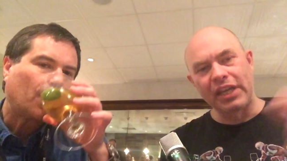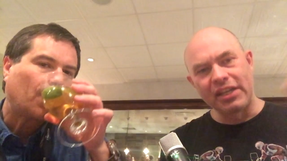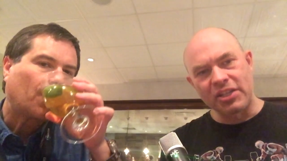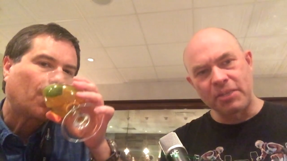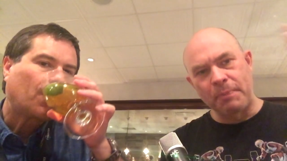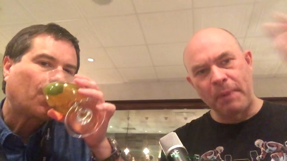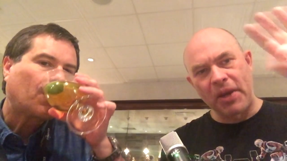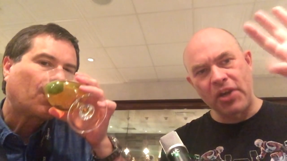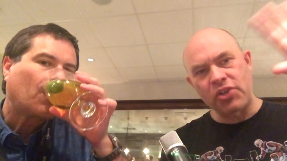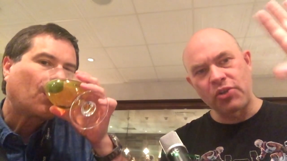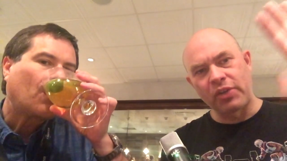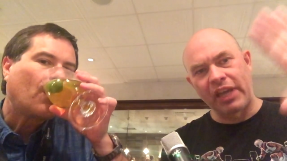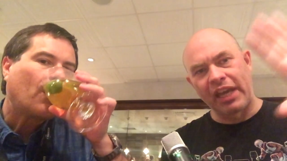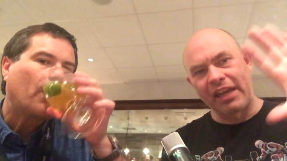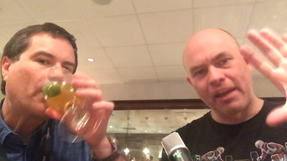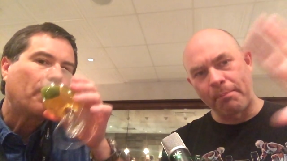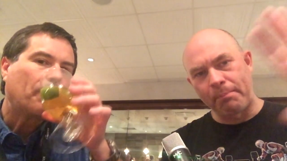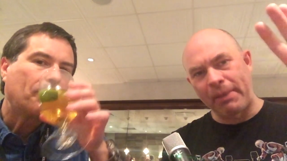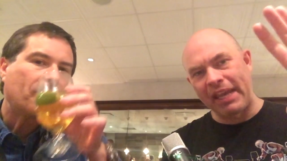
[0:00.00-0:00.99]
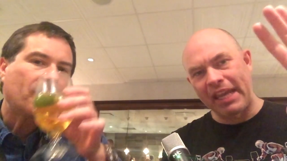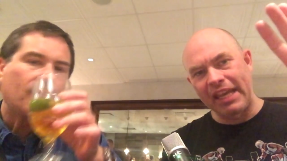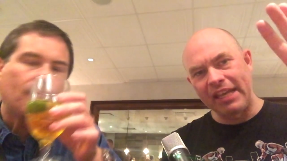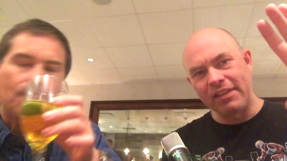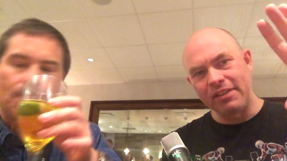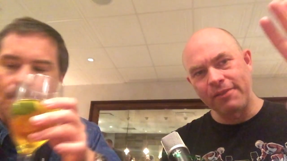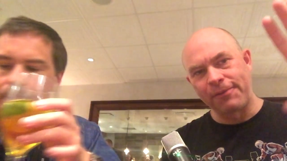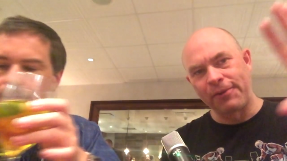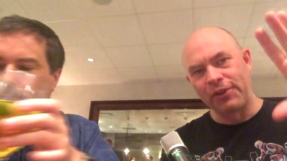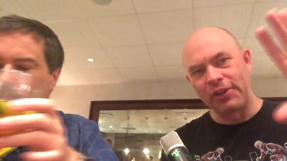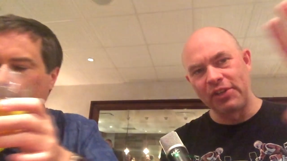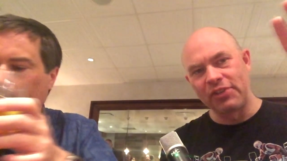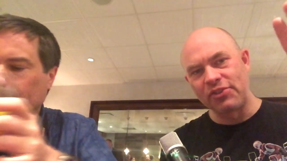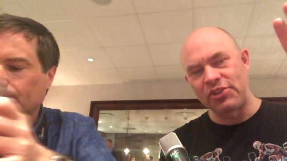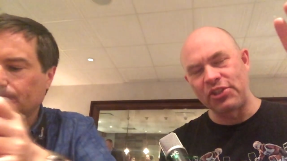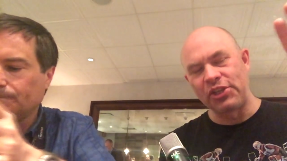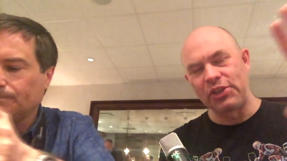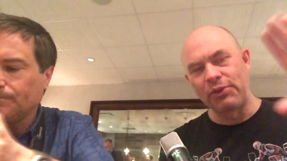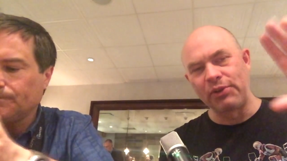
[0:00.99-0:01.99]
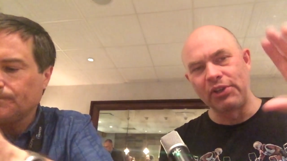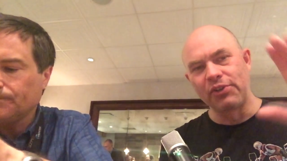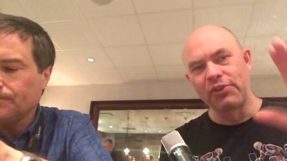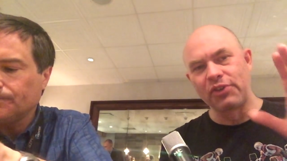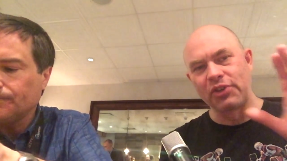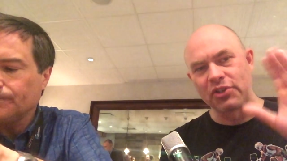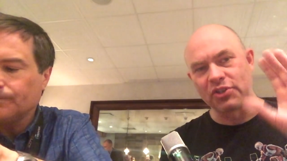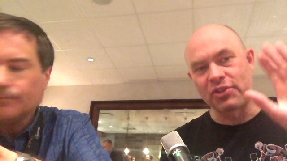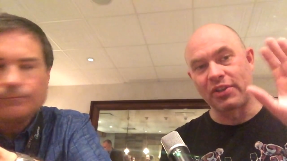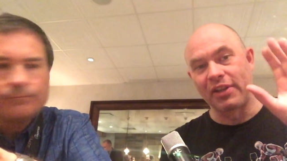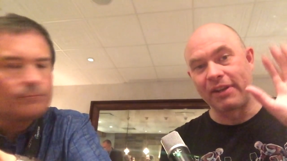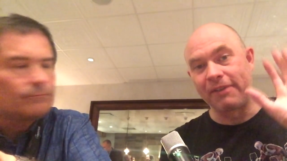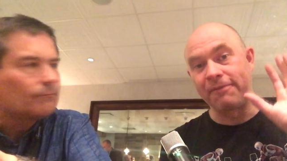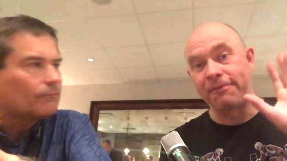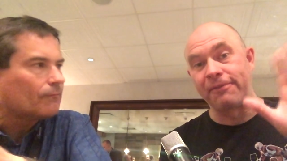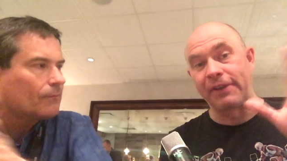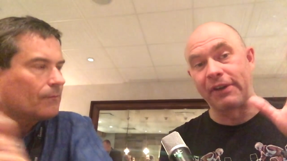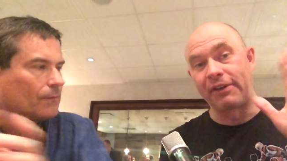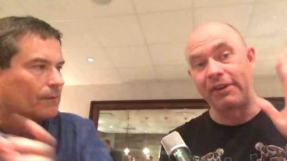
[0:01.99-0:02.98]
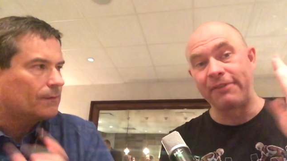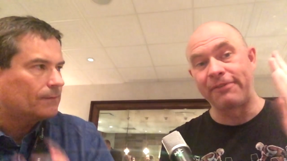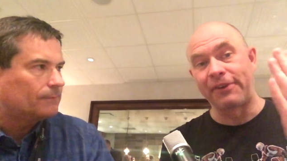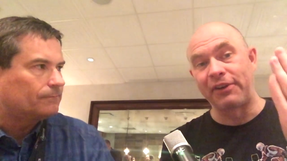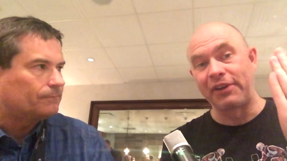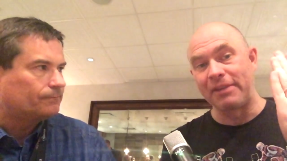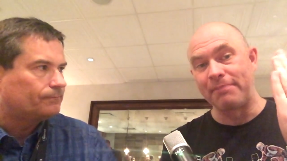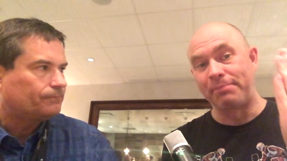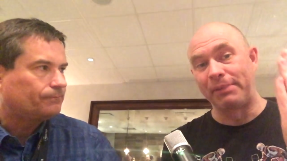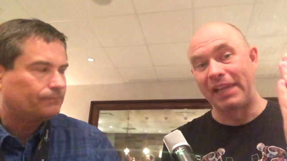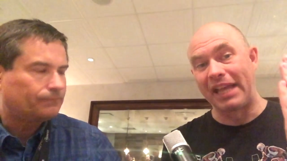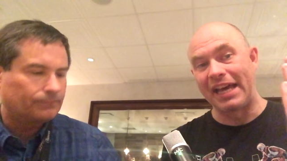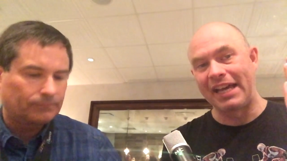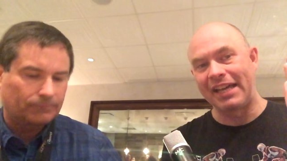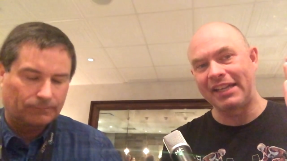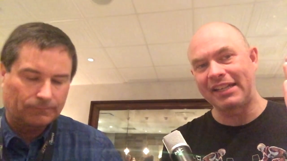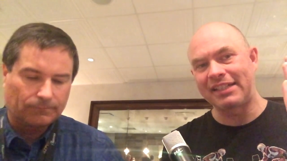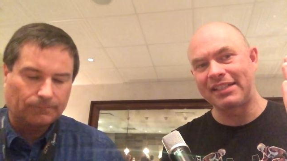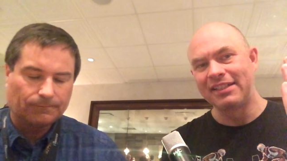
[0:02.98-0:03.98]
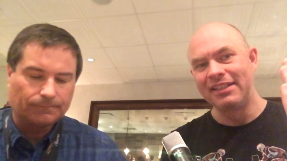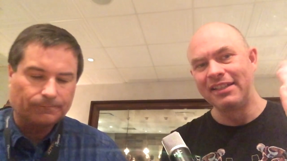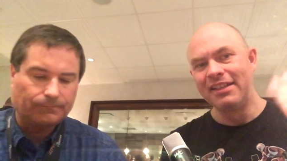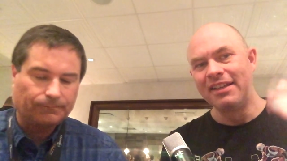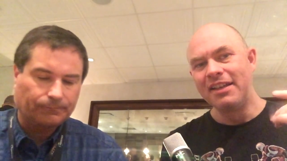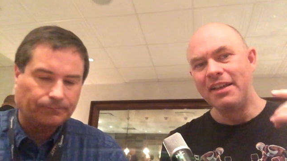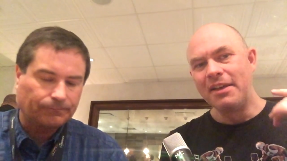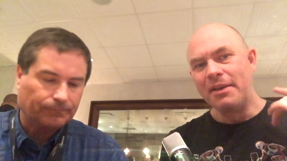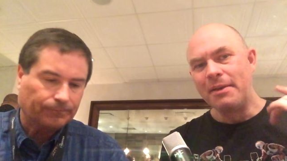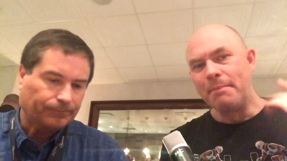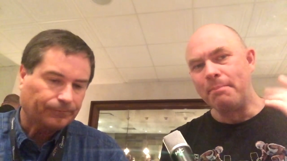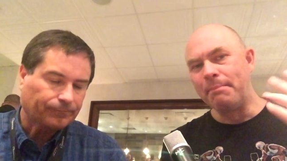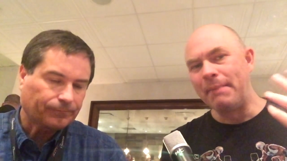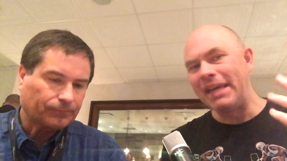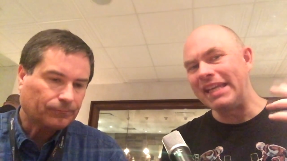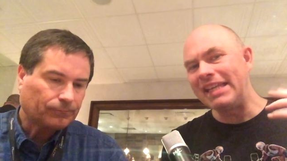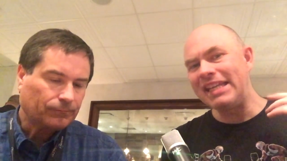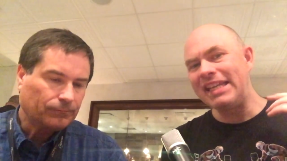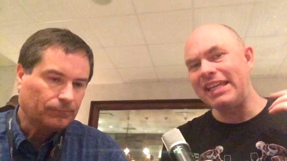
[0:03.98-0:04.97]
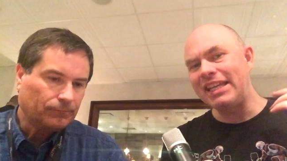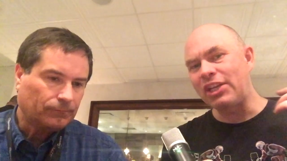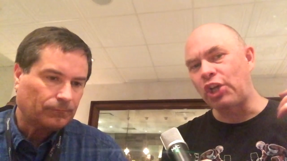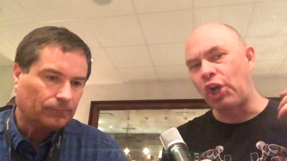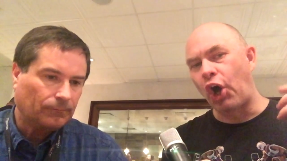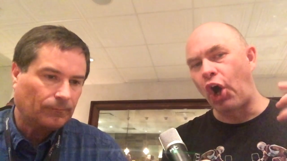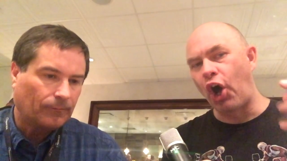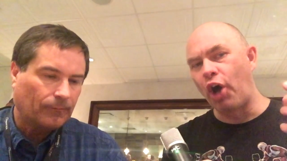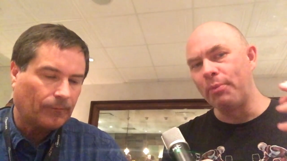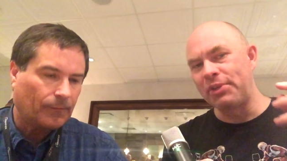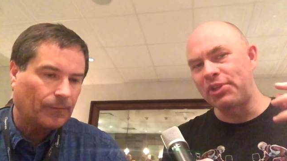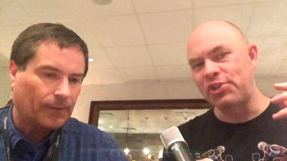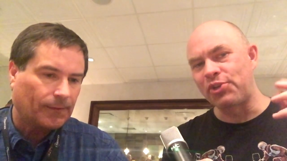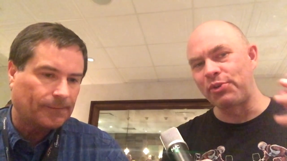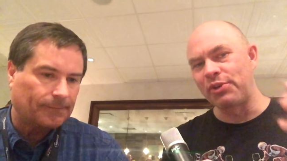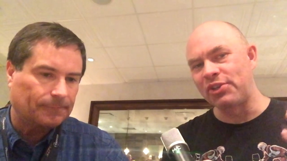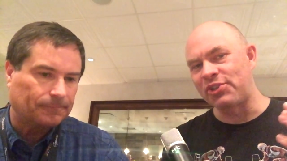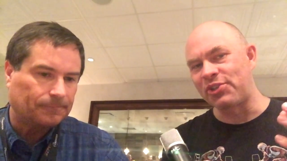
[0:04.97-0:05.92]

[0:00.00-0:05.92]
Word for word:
Speaker 1: get a special kind of paint for the interior that's like very very black. Many cometary